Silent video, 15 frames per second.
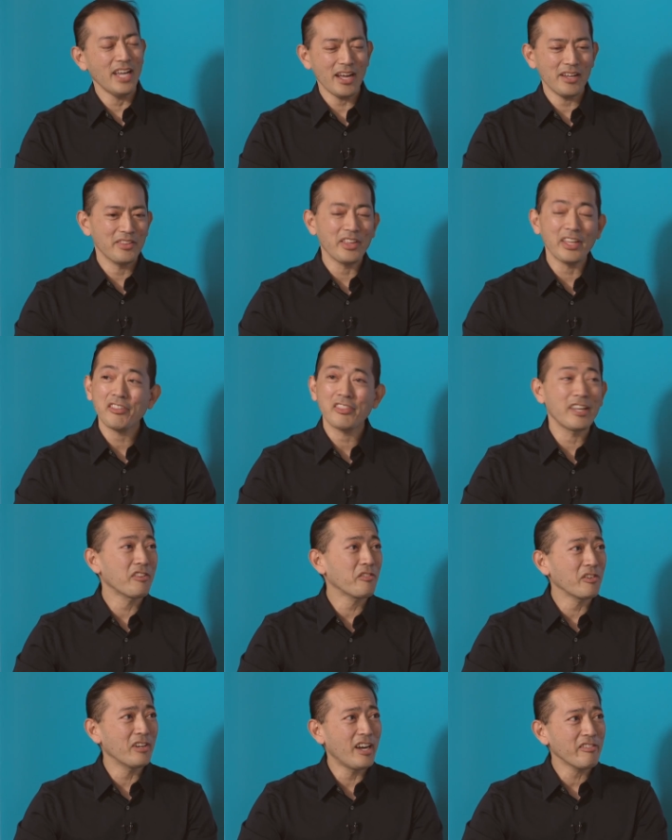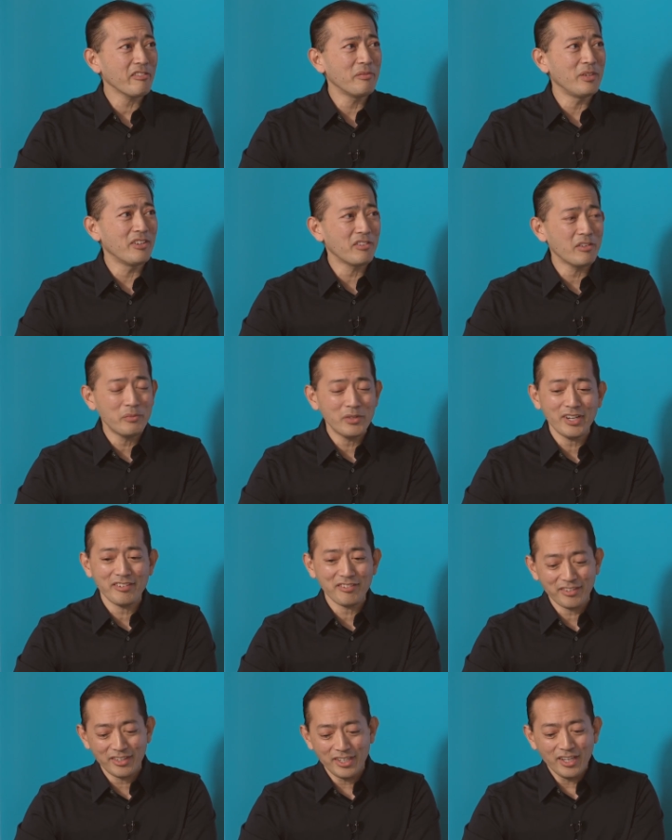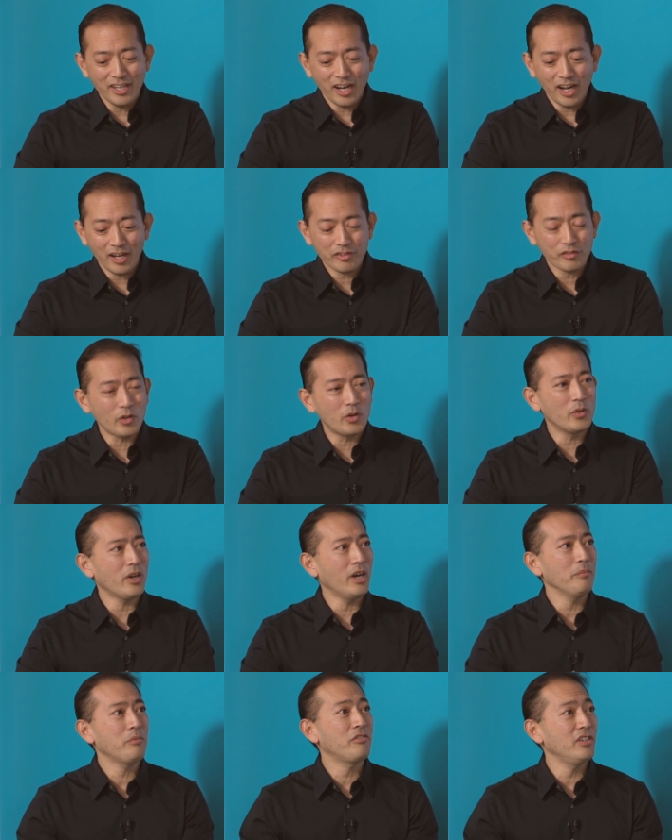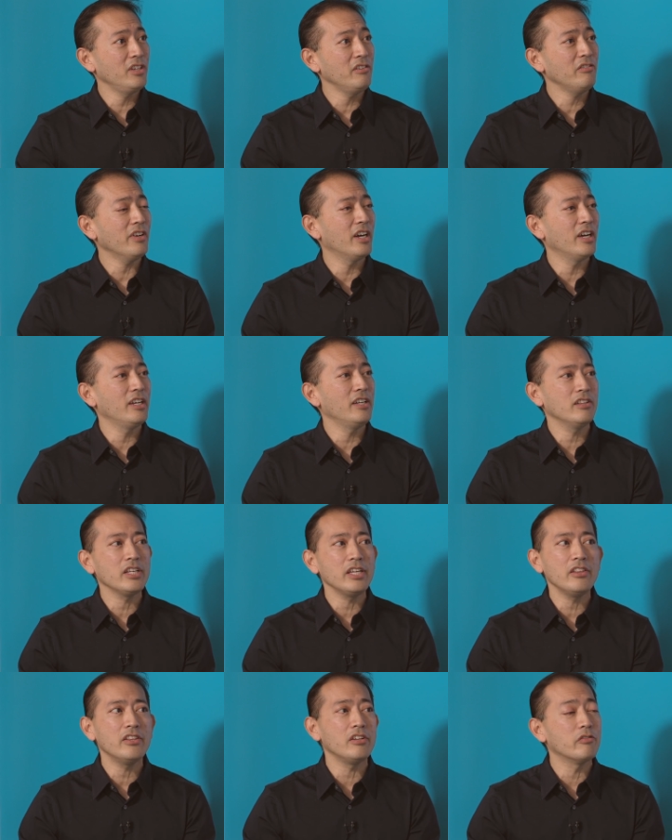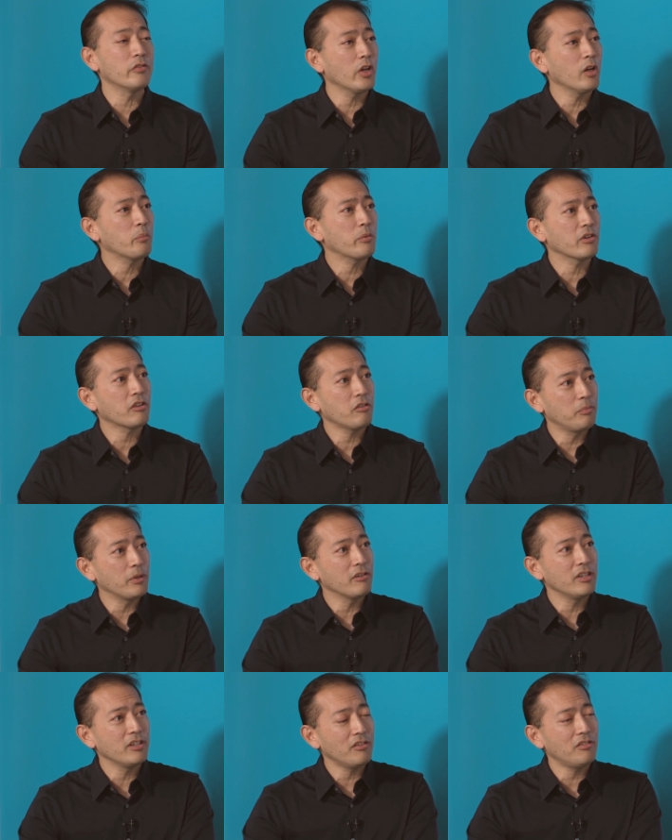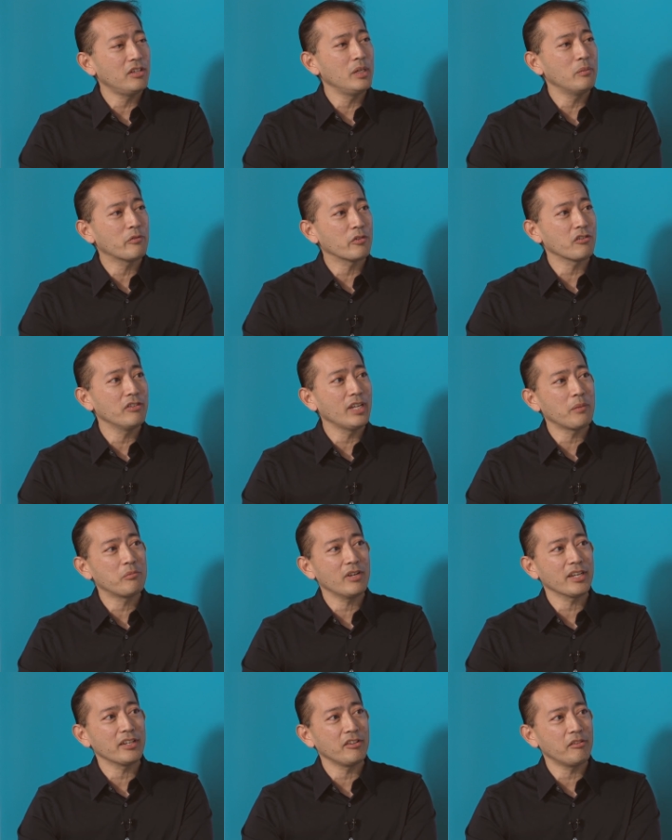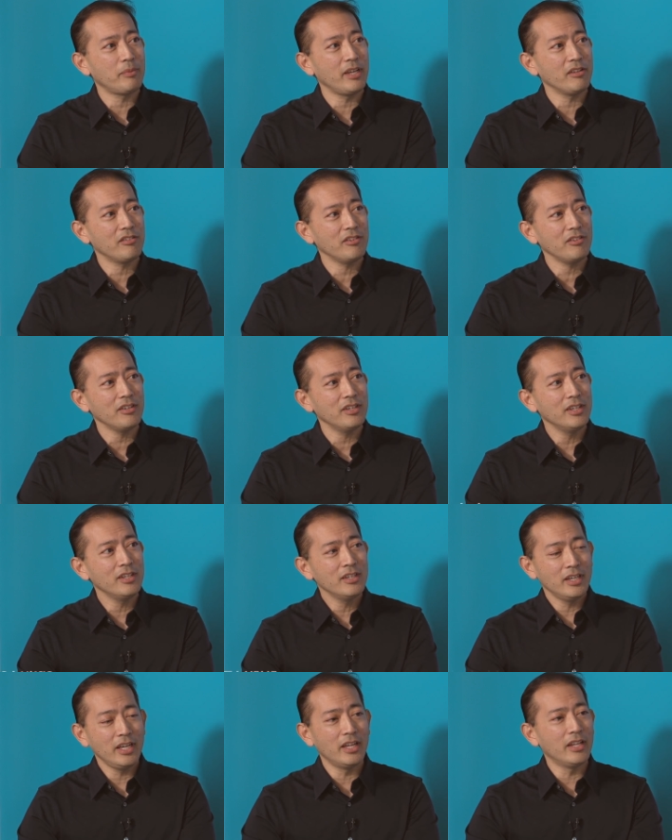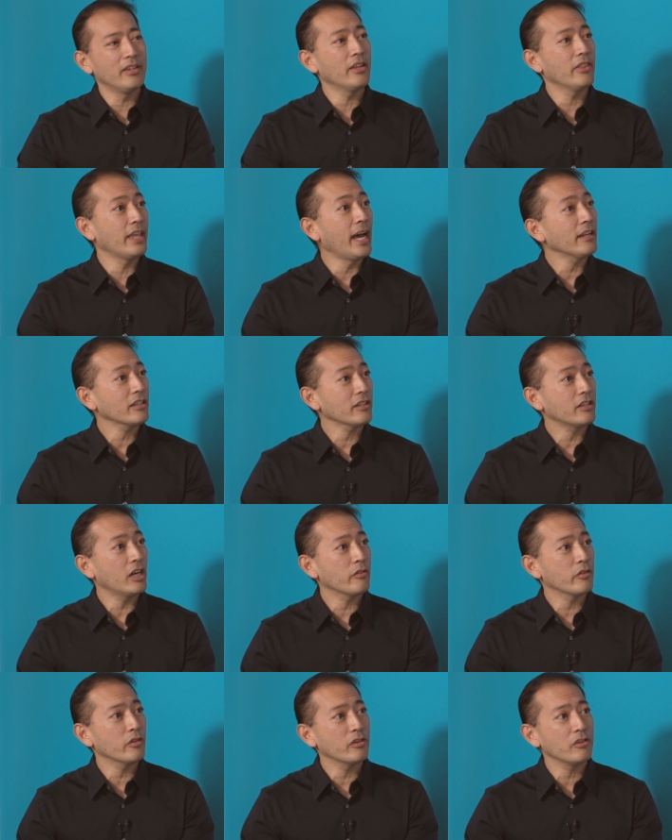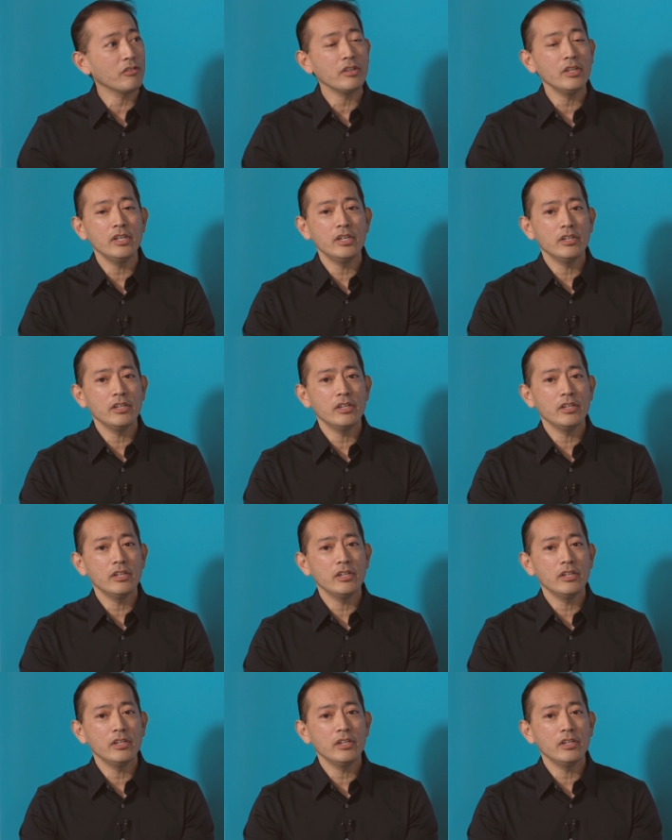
Yeah, thank, thanks for having me so much. Uh, so, I'm Steve. I lead the developer experience team for Snapdragon Spaces, and that covers